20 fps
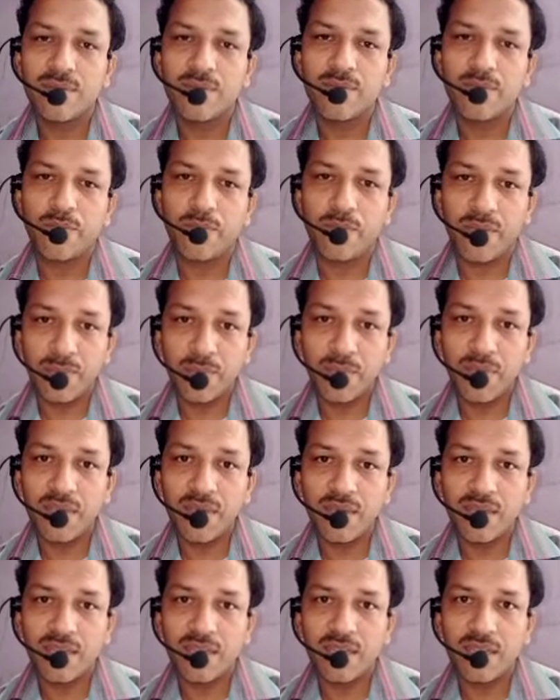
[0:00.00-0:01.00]

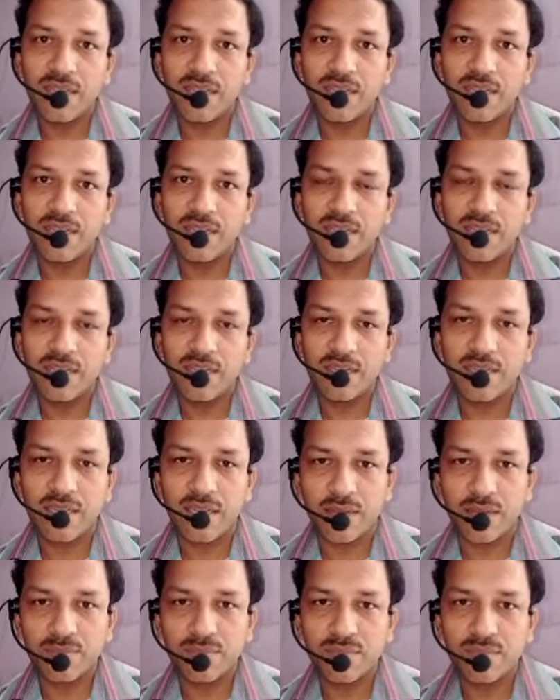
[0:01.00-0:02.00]
Maybe it
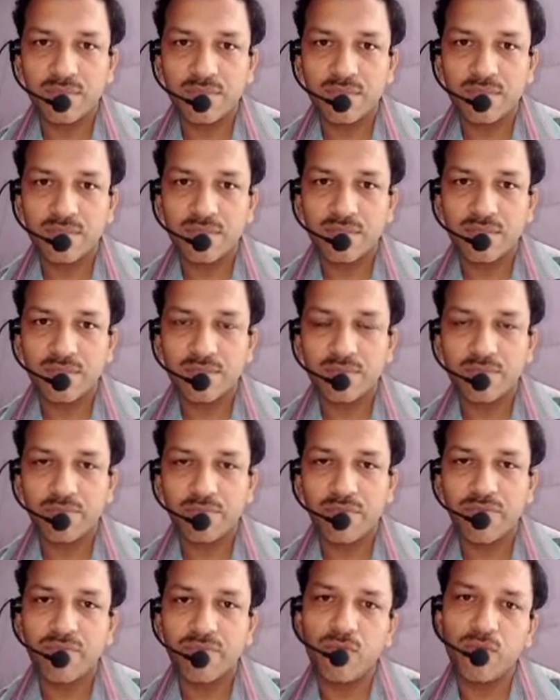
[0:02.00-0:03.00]
comes
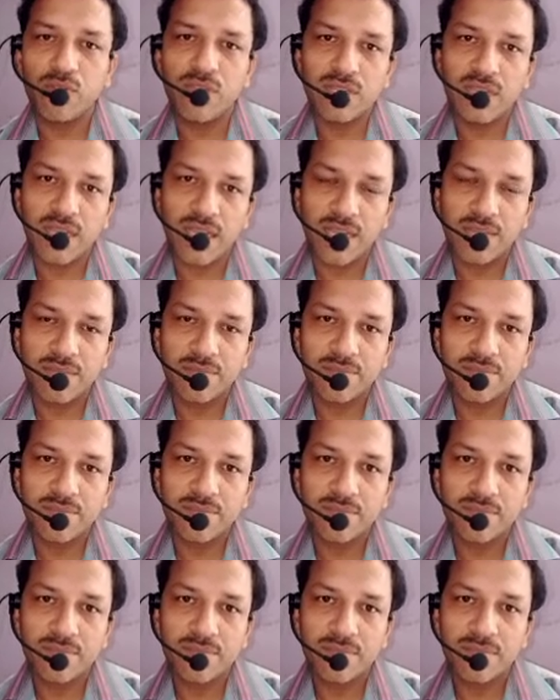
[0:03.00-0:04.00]
before the time,
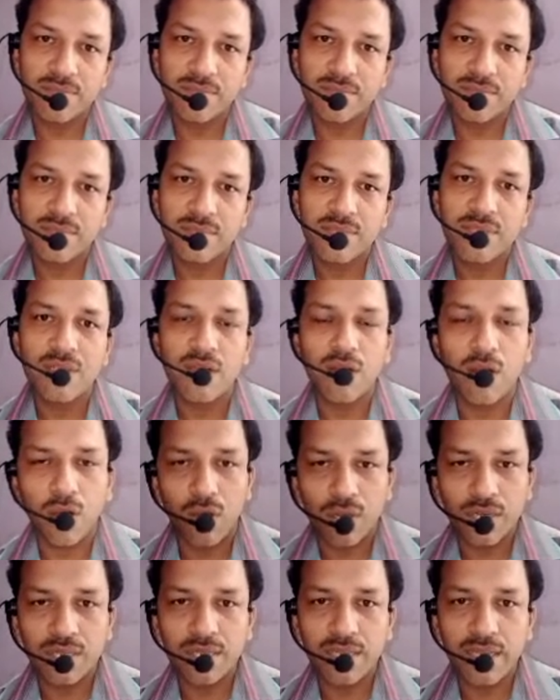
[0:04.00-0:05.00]

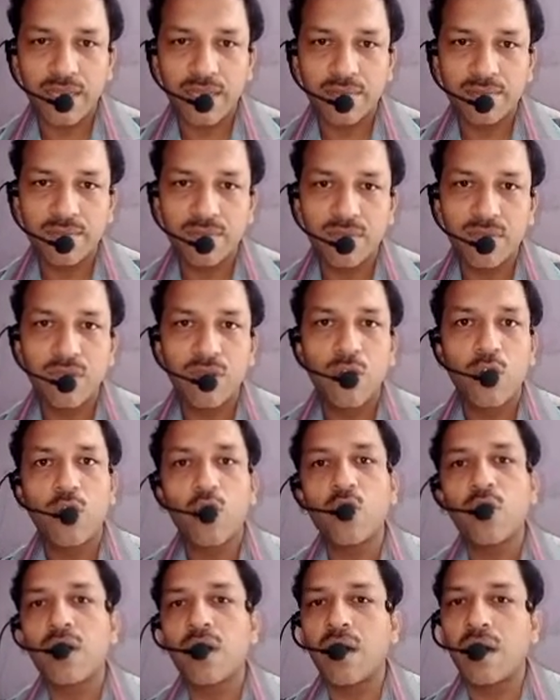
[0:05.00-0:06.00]
on time,
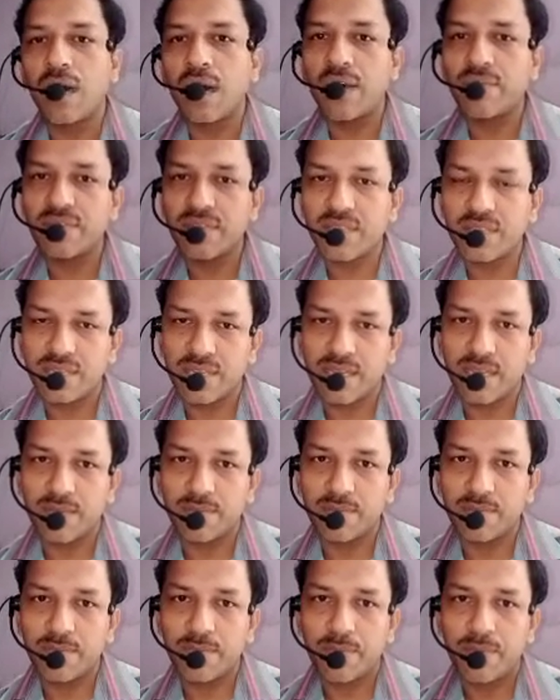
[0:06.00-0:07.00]
or after the
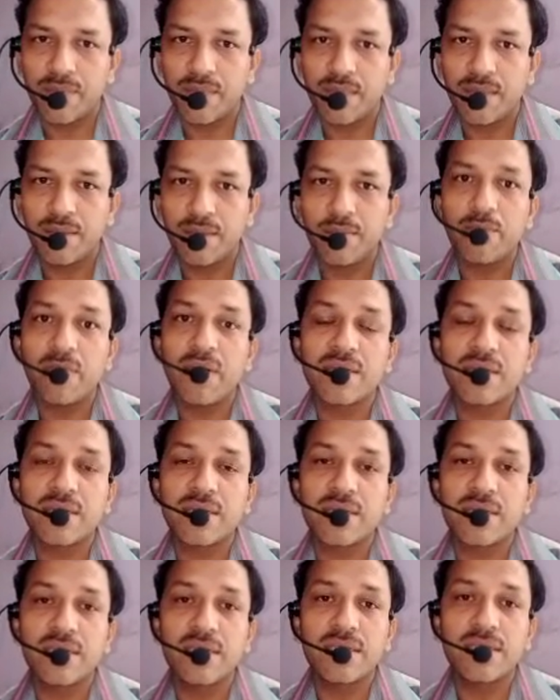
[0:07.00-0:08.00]
time.
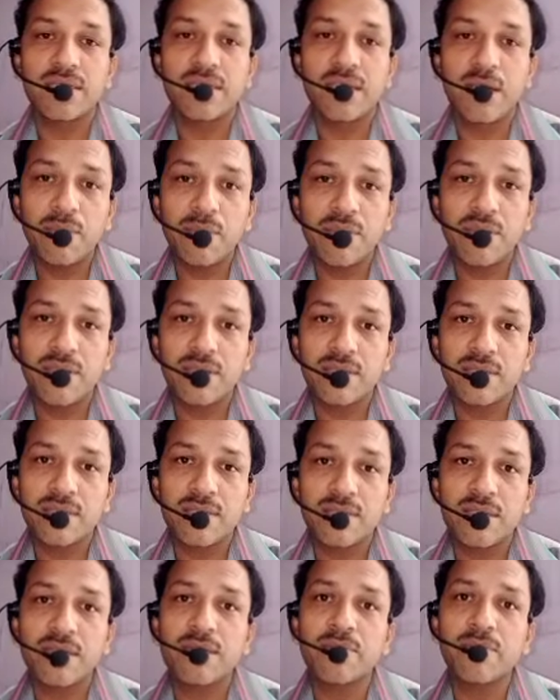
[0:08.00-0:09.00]
But in some years
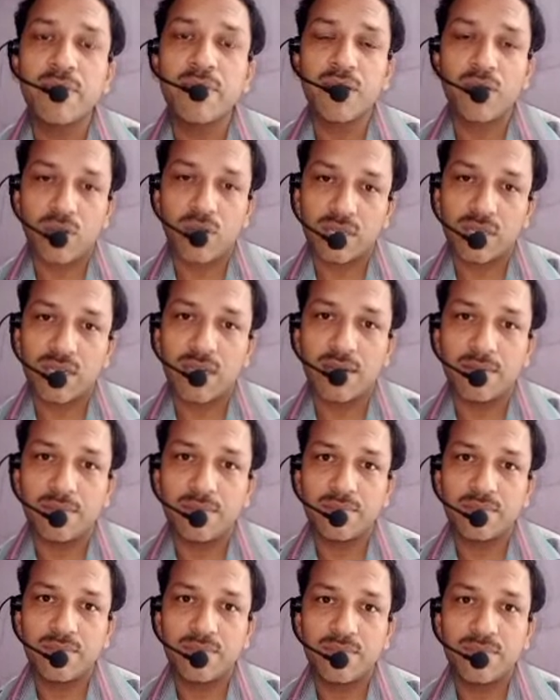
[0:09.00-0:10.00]
it may not come.
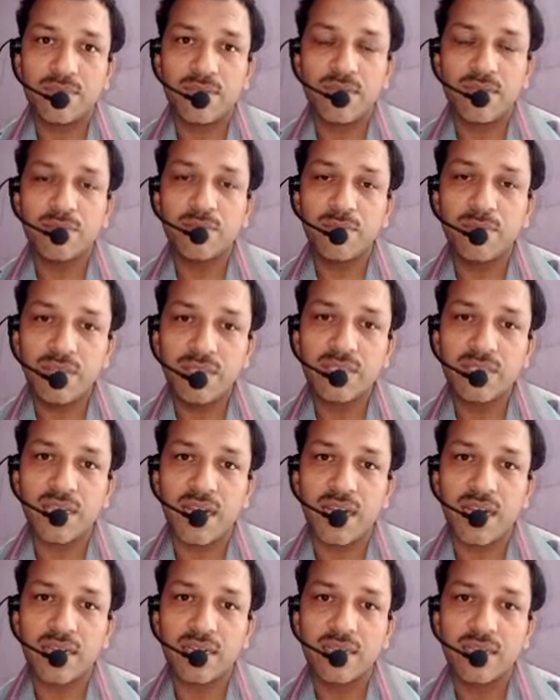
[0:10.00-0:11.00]
It means
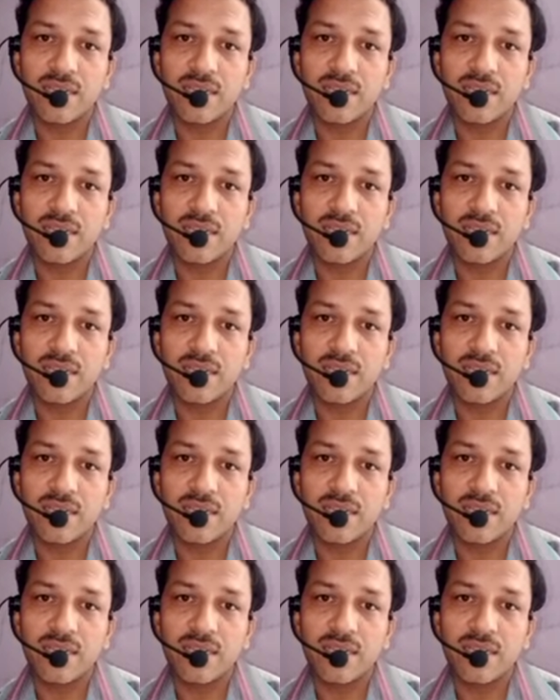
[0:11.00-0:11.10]
that